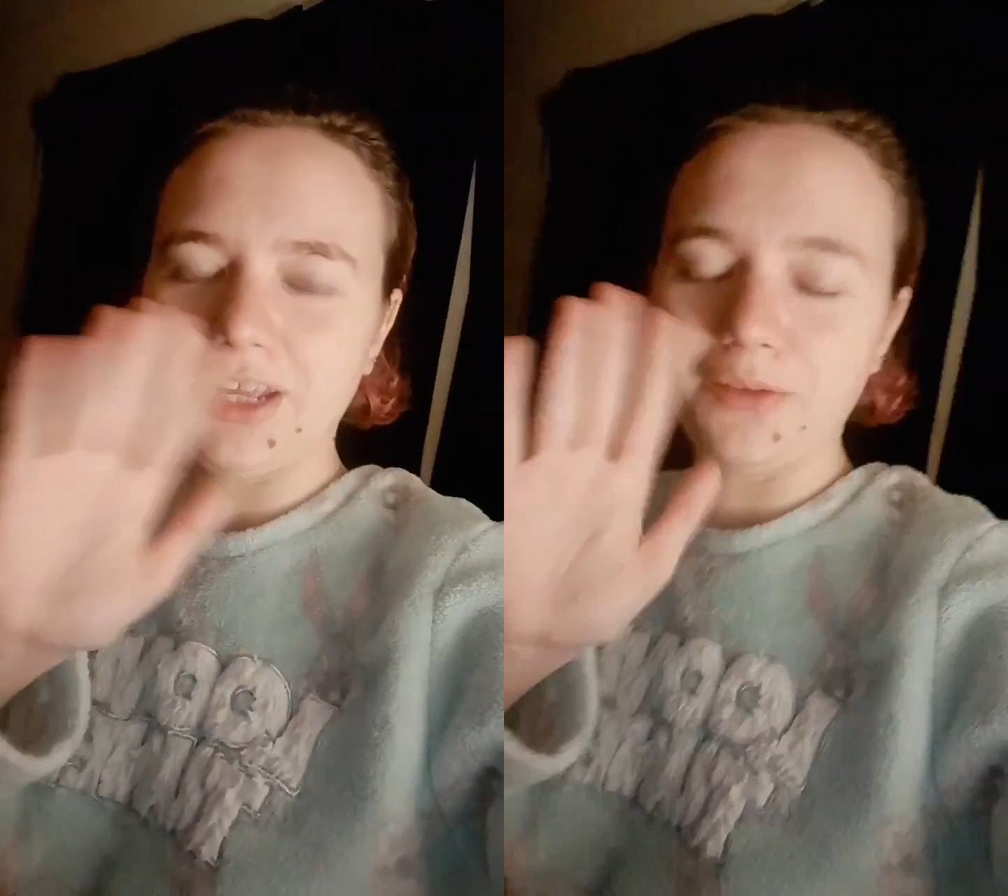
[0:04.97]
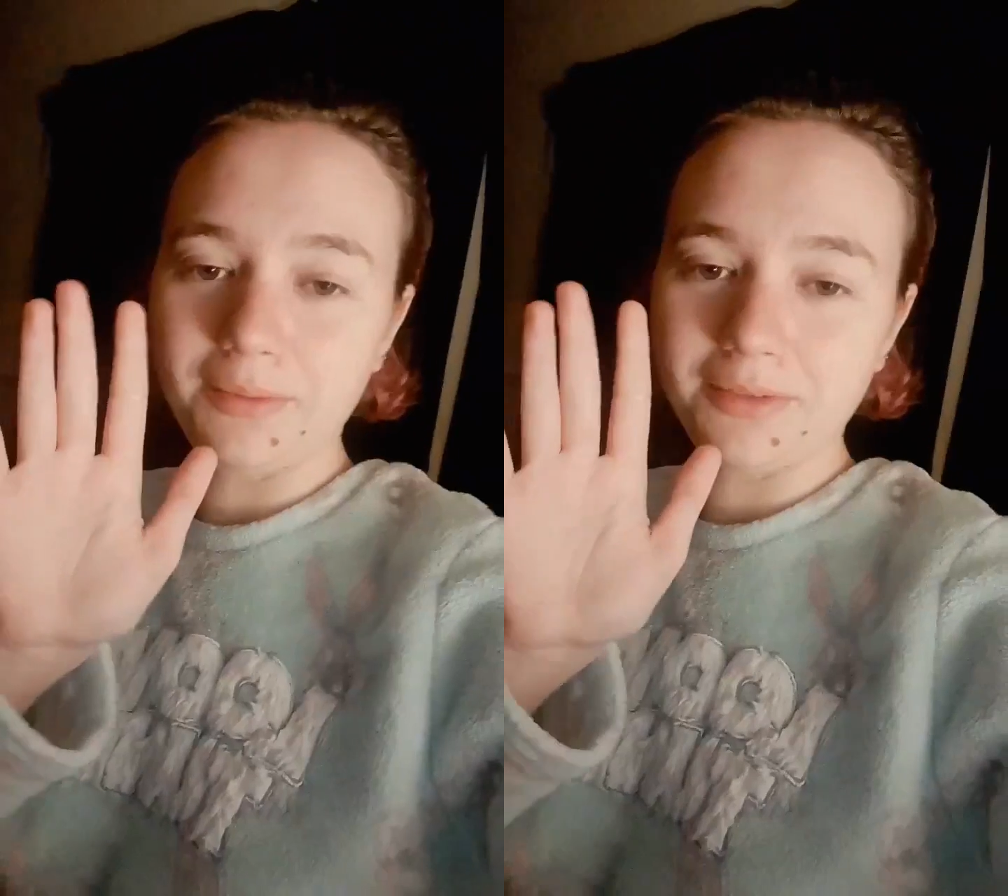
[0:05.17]

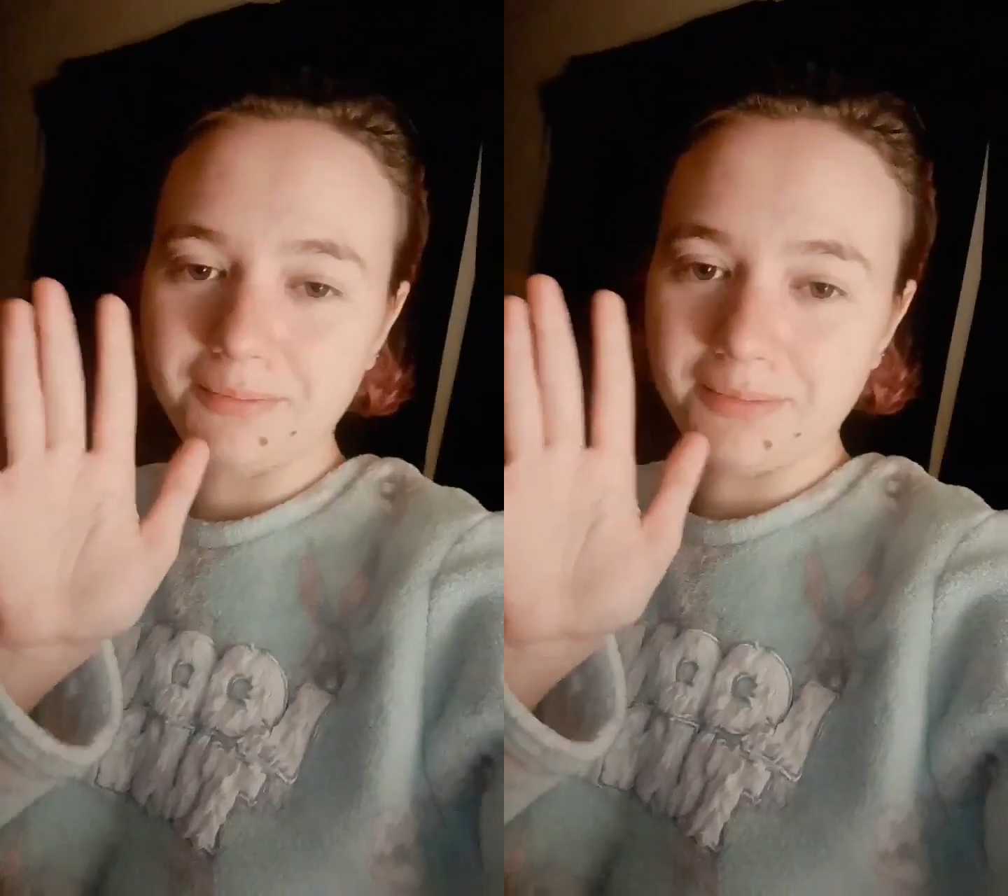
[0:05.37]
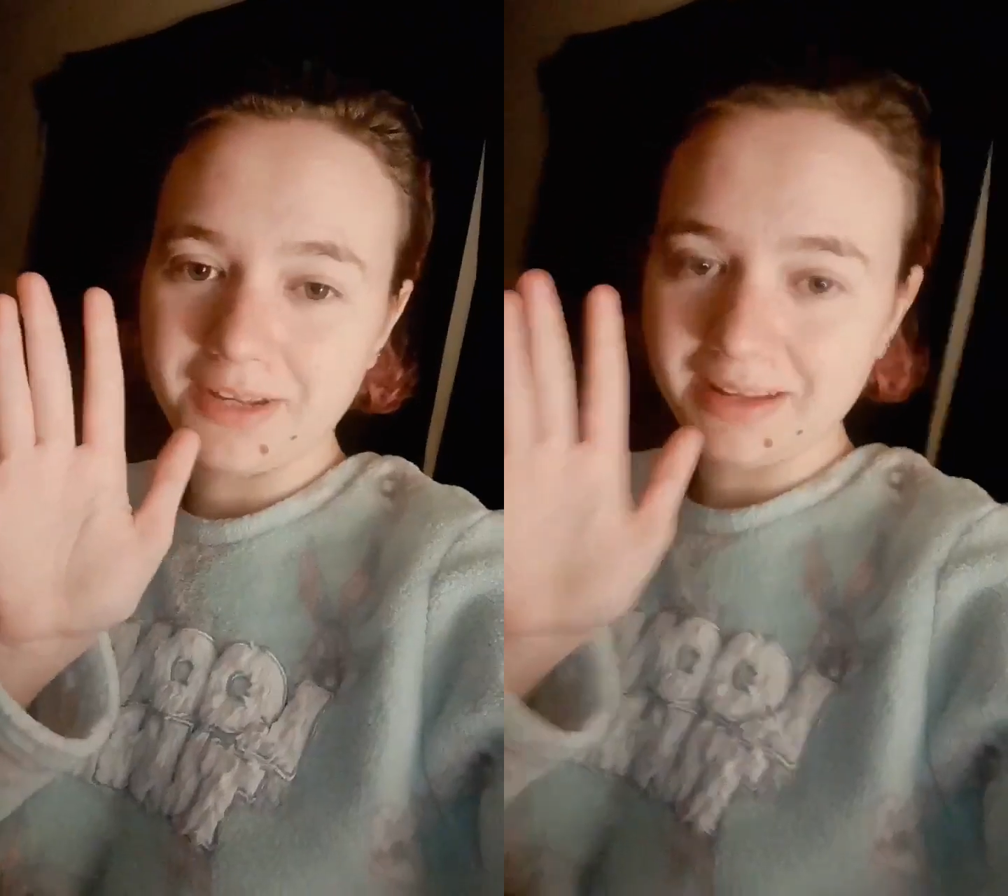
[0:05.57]
weaves and
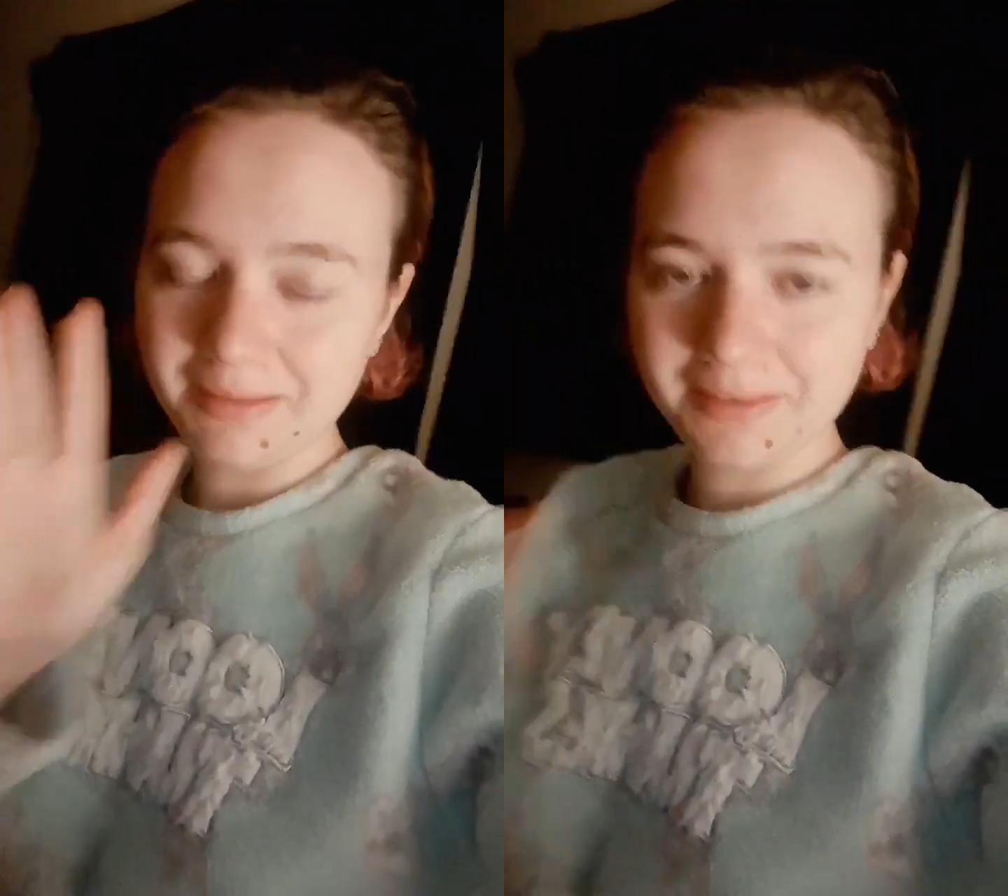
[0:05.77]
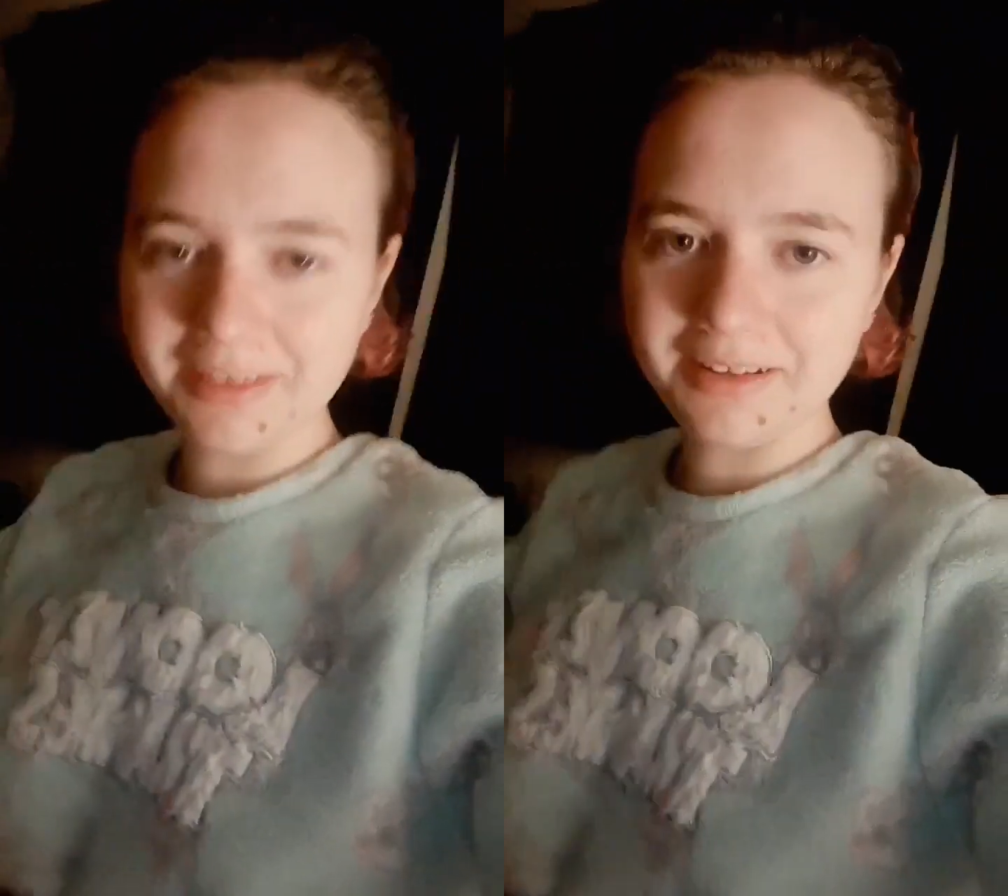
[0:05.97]
peeps.